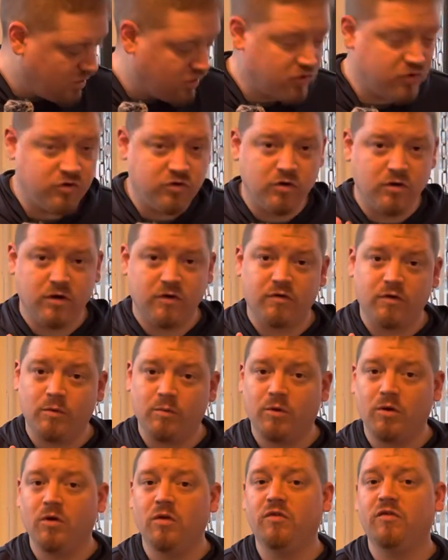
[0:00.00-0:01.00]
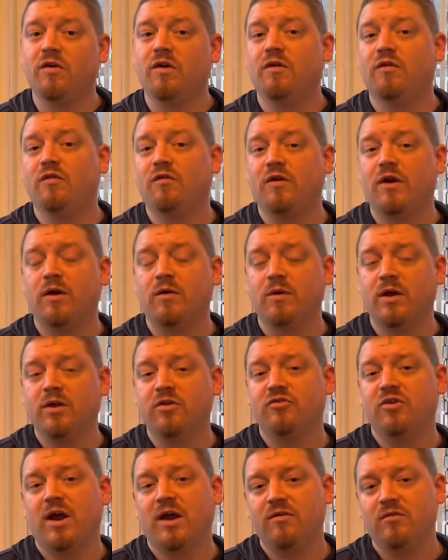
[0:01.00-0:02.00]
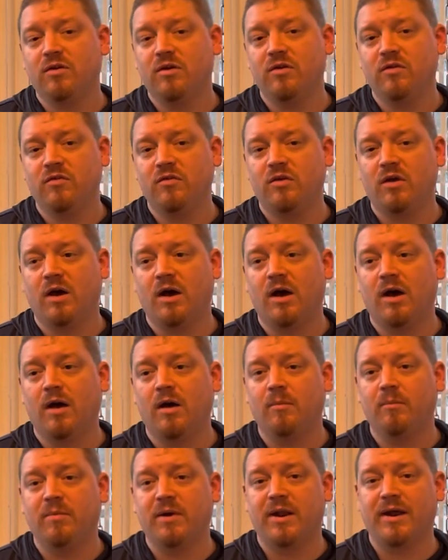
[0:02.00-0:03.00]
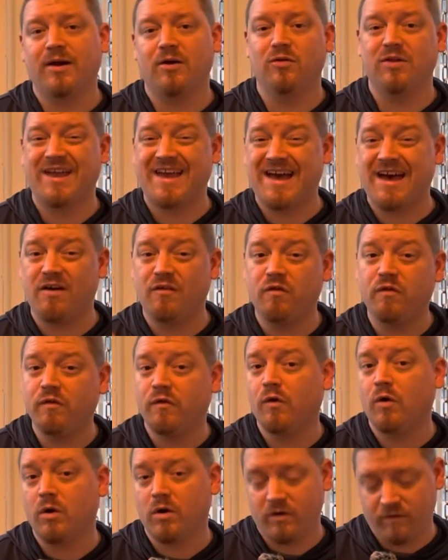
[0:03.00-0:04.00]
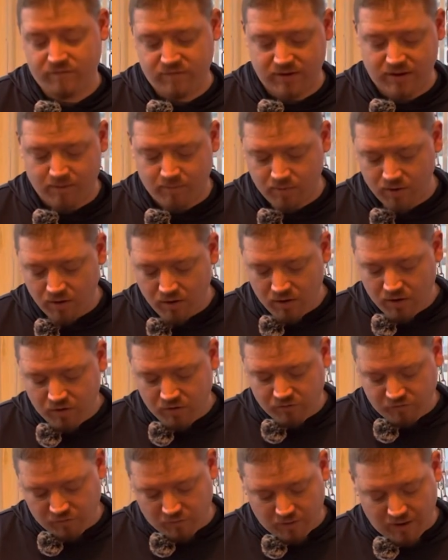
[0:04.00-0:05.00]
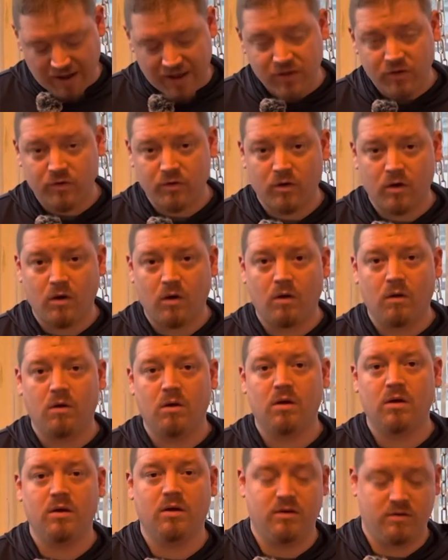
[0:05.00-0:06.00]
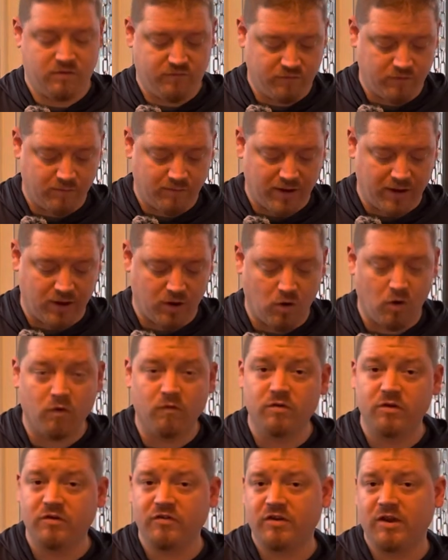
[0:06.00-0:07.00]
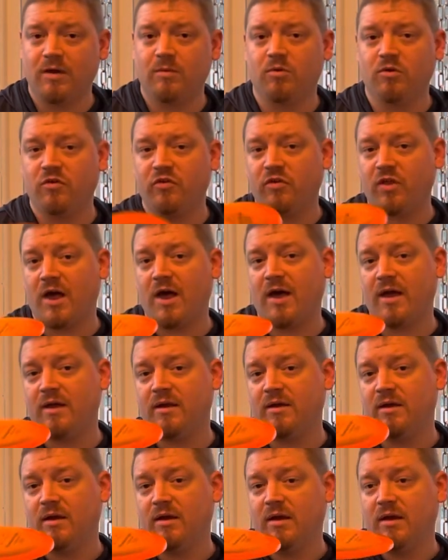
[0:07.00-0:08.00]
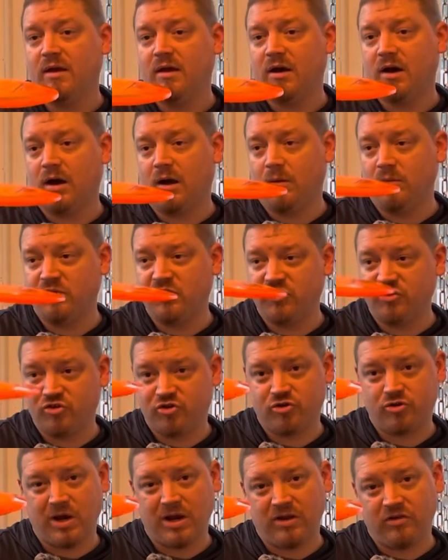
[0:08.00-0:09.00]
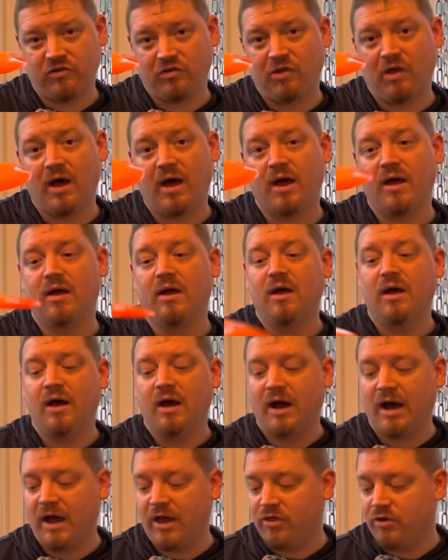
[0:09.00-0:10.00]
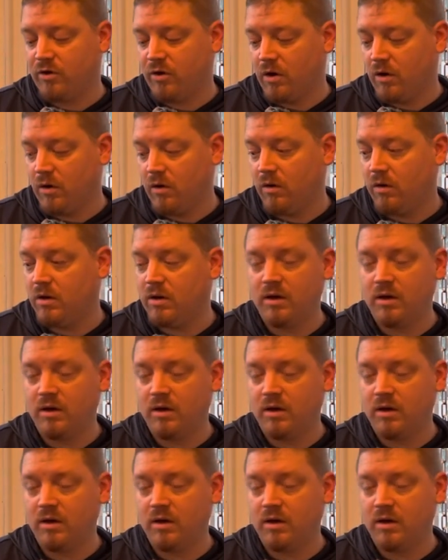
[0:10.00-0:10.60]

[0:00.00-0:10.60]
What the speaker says: two different molds of fairway drivers, but I only have 4 of them. So I throw, for my overstable slot to straight slot, I throw